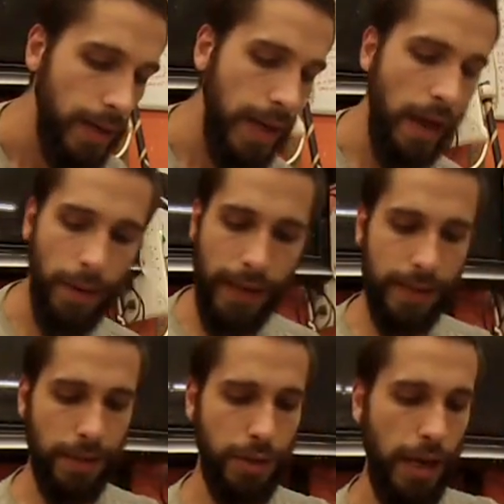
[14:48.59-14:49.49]
Now I
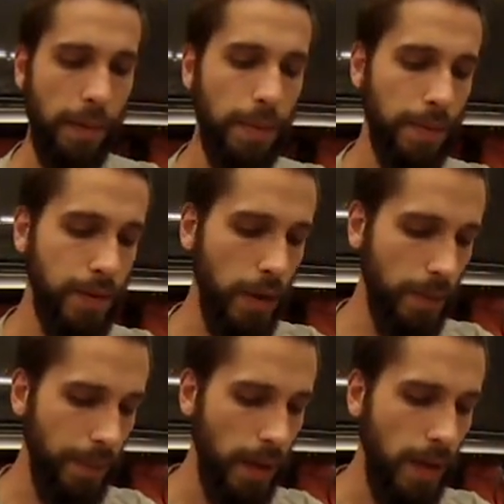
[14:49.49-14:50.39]
get to shape.
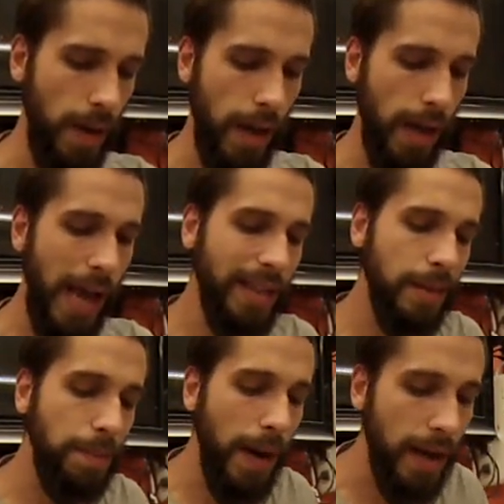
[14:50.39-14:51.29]
So at
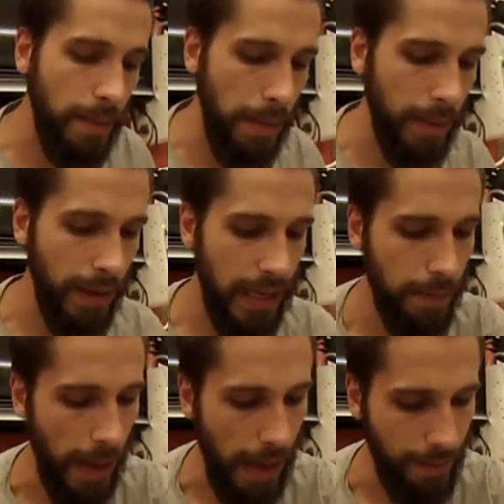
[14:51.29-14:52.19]
the bottom, I
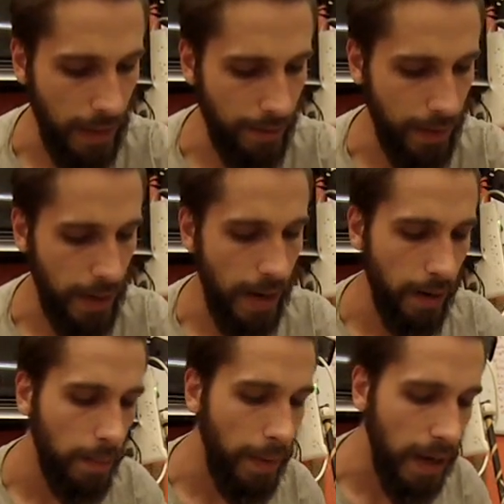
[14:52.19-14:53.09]
have kind of a
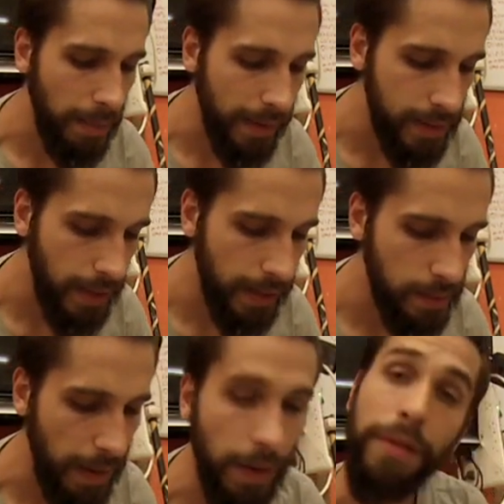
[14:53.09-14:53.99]
narrow bottom. I'd say
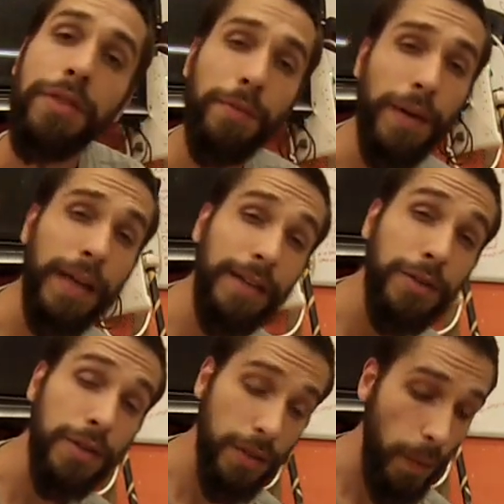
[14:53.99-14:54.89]
it's about 3
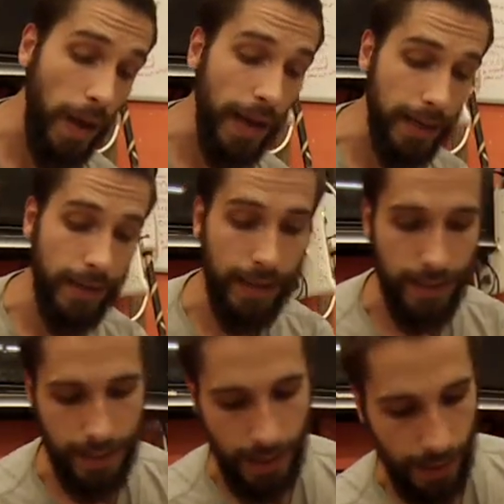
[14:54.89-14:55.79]
inches wide in the
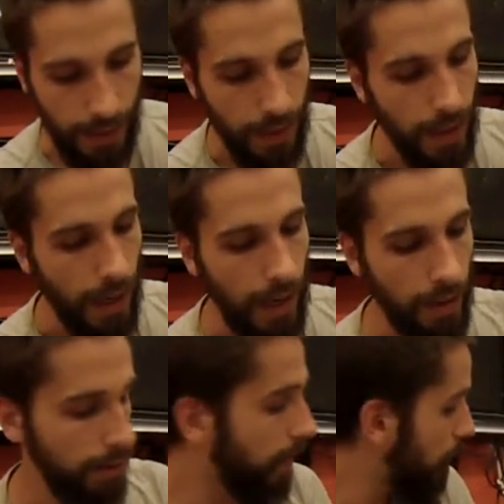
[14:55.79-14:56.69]
inside.
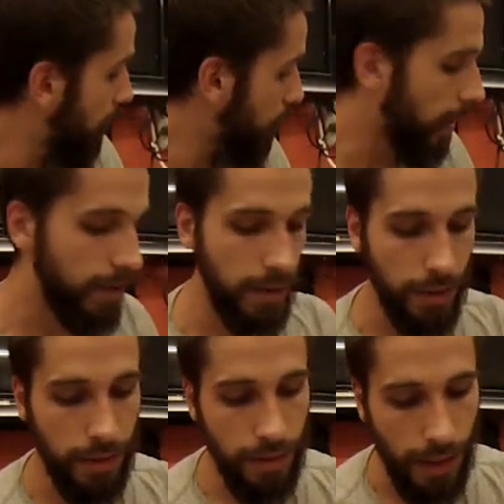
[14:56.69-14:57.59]
It'll give me a chance to
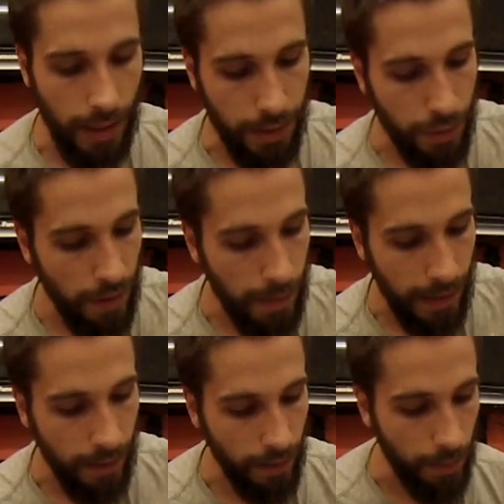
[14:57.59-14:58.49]
kind of trim it
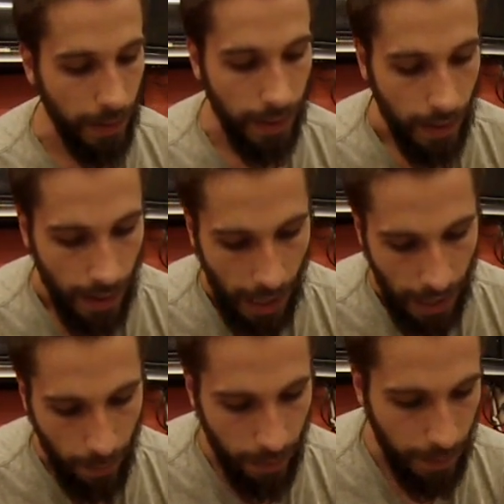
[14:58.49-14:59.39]
in a little bit.
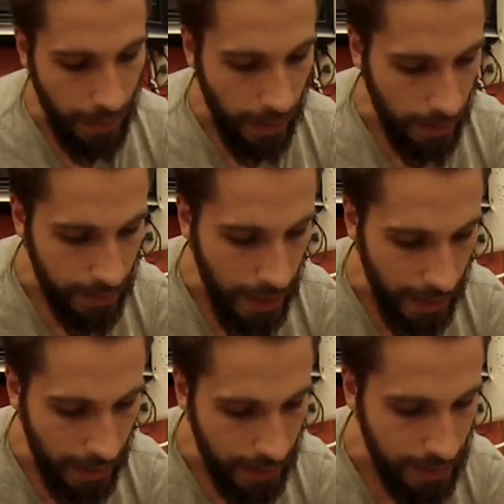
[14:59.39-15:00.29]
I will be kind of
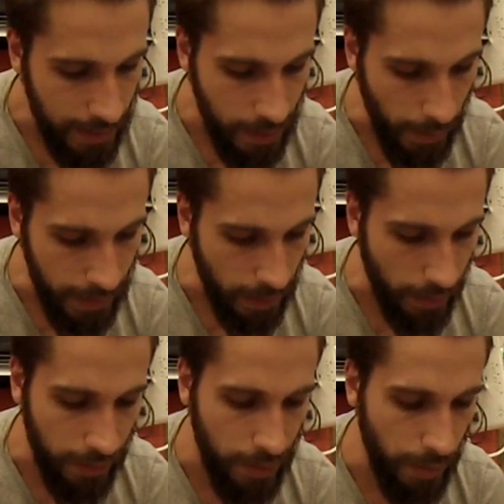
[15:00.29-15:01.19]
tucking this in so it gets a
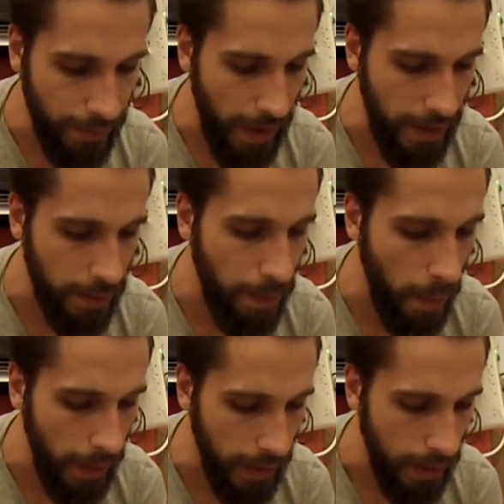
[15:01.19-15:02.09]
little to a finer
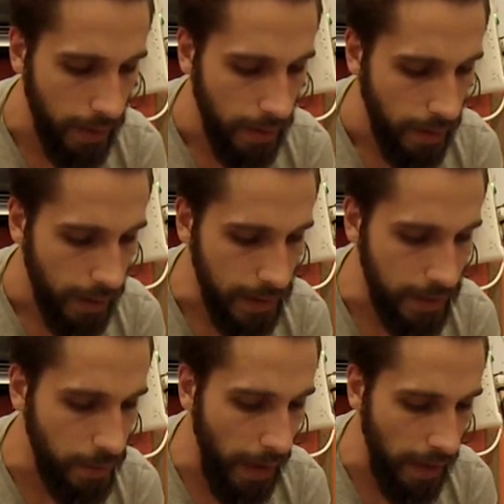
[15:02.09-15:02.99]
point, because I
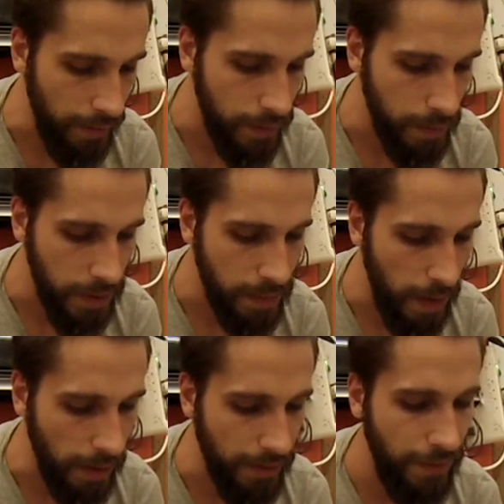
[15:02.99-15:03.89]
have some
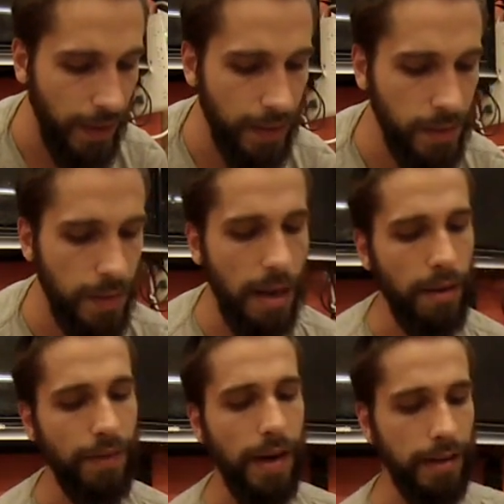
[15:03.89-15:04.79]
smaller feet. So now
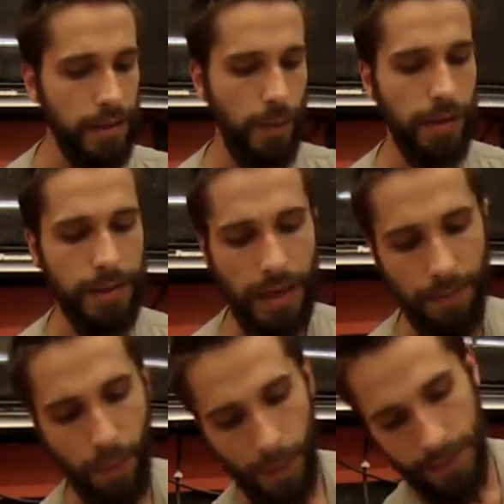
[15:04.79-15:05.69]
I've got it to where it's
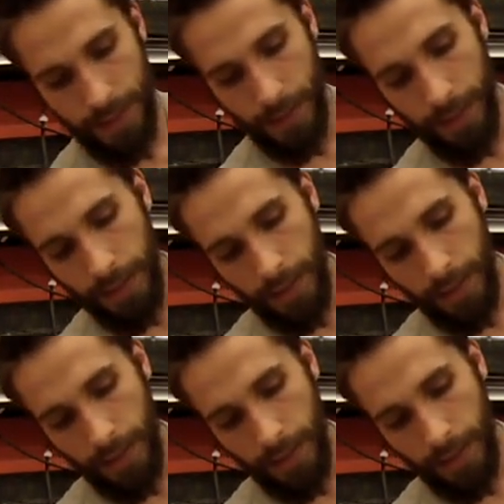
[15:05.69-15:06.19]
kind of pointed.